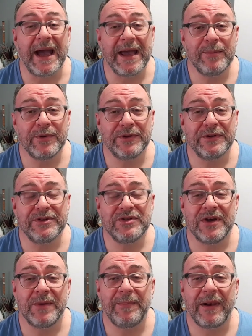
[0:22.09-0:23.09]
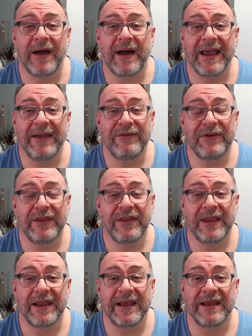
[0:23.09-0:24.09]
able to apply
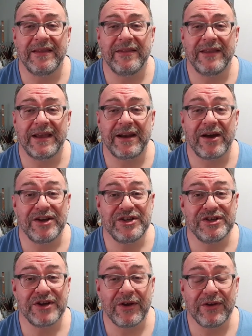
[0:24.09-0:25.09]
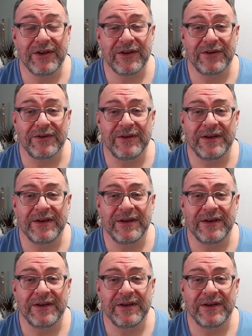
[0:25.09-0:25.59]
everything that I show you.